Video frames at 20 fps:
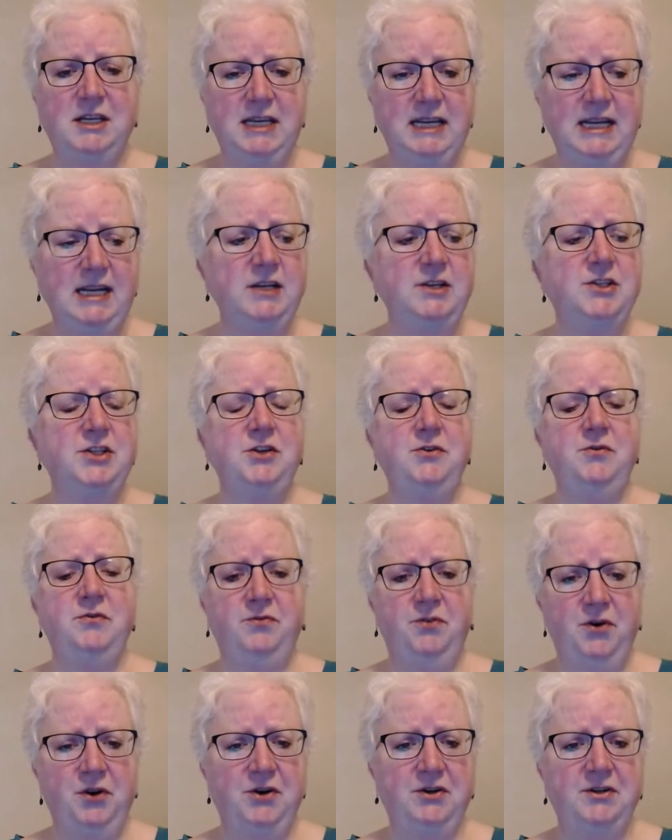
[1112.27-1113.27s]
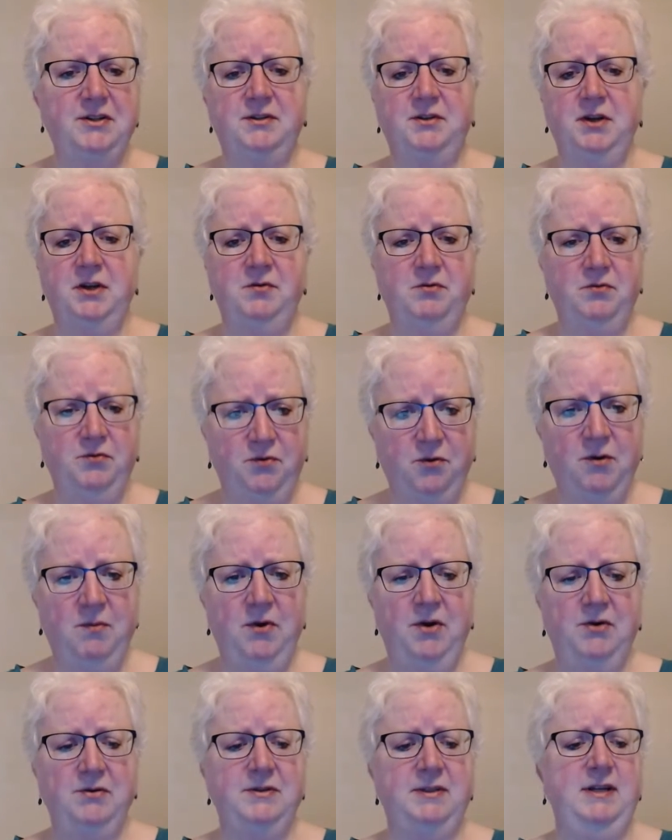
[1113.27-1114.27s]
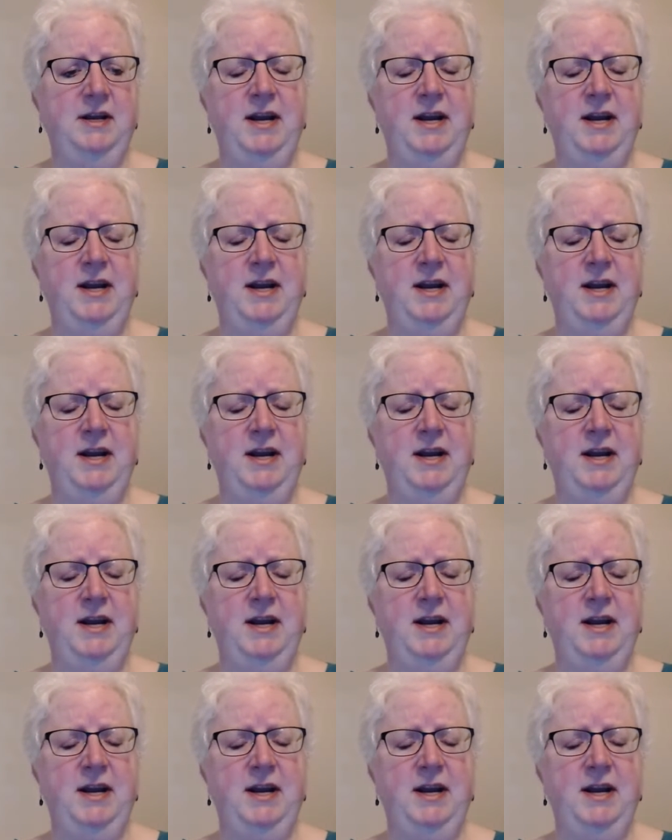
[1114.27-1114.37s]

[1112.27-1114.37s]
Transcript: need to first and foremost,